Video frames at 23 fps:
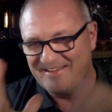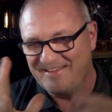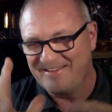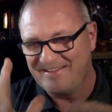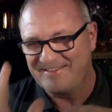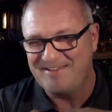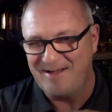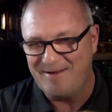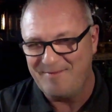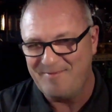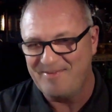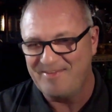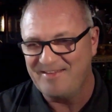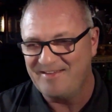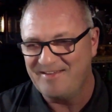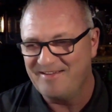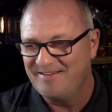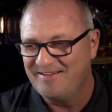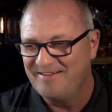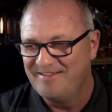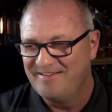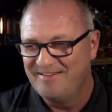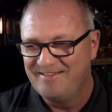and the top of
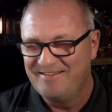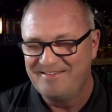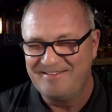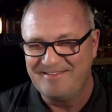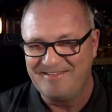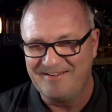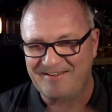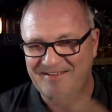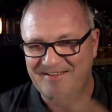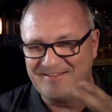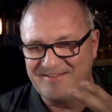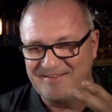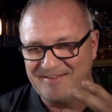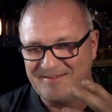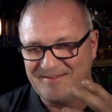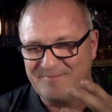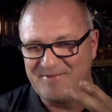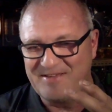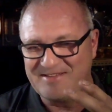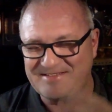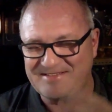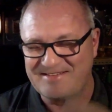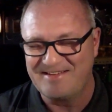the
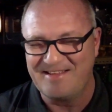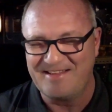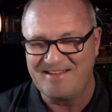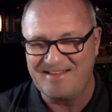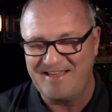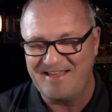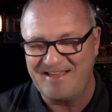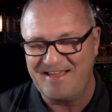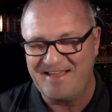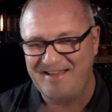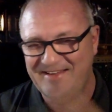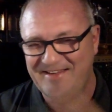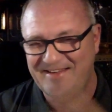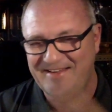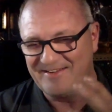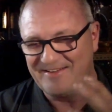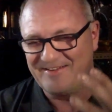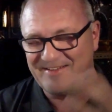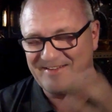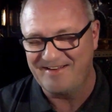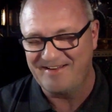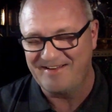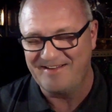piston and the
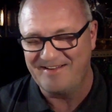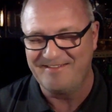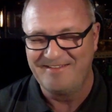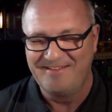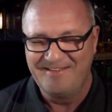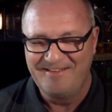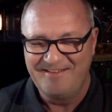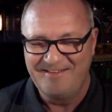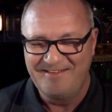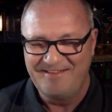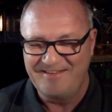head. You